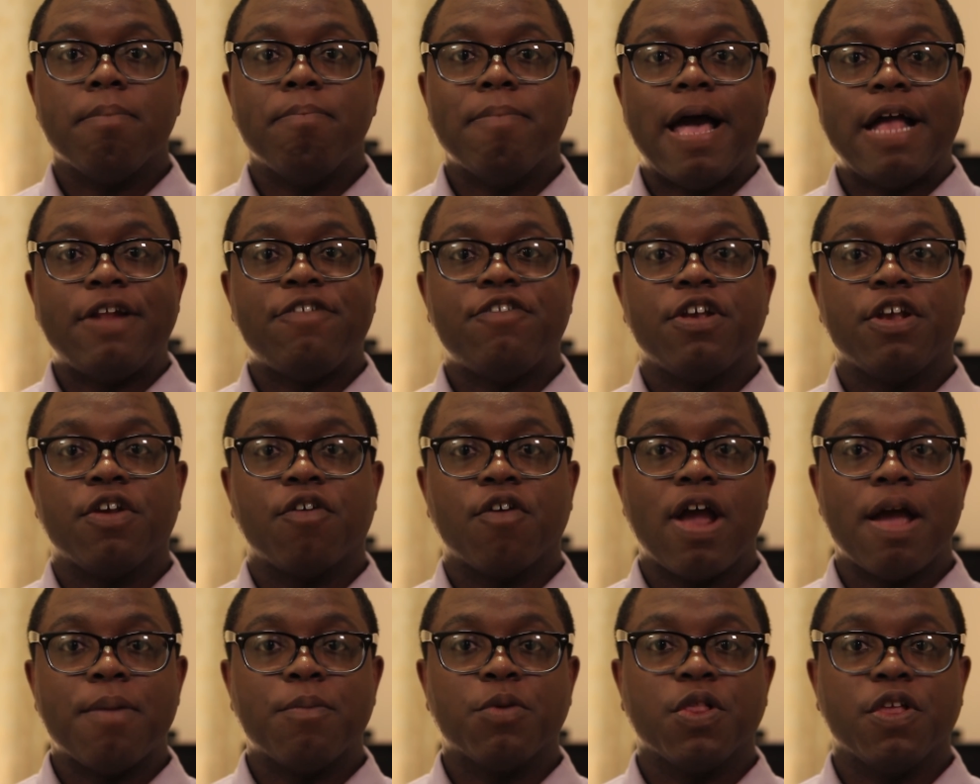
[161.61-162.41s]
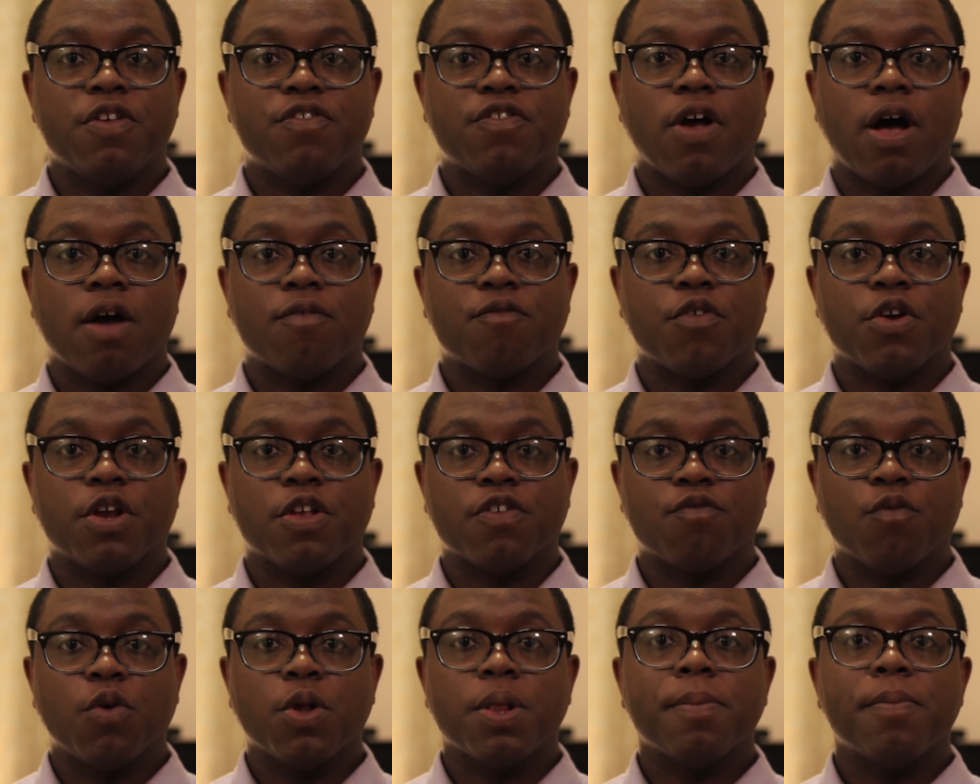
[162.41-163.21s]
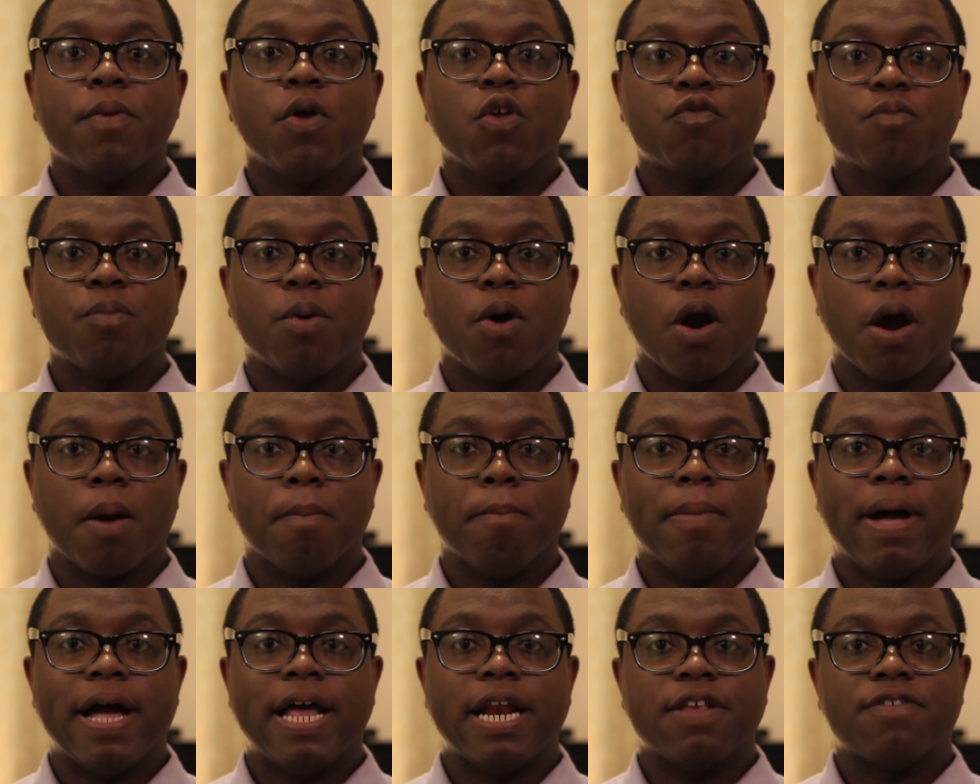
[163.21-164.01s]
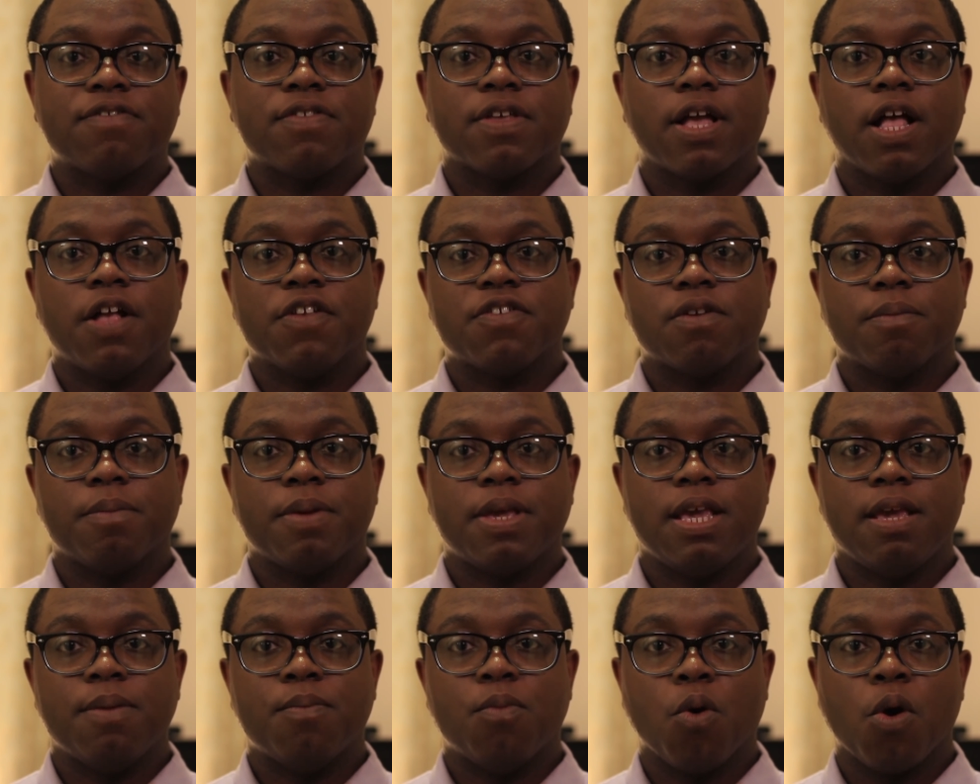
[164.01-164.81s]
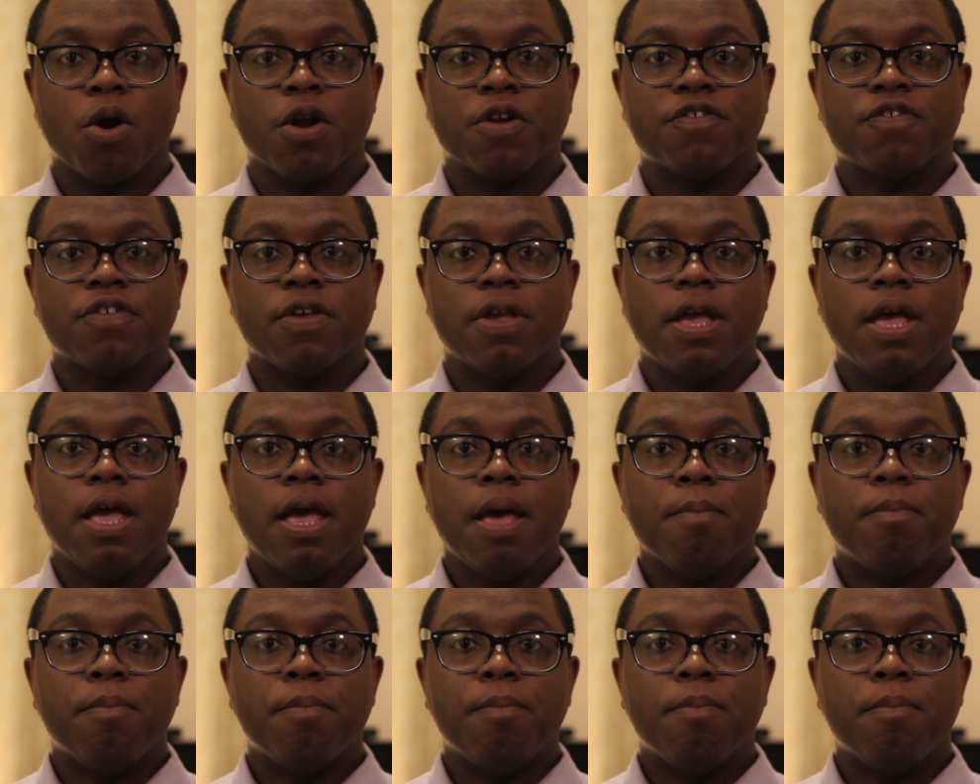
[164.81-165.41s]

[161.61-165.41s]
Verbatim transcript: matching Grammarly's offerings for the most part minus the custom keyboards,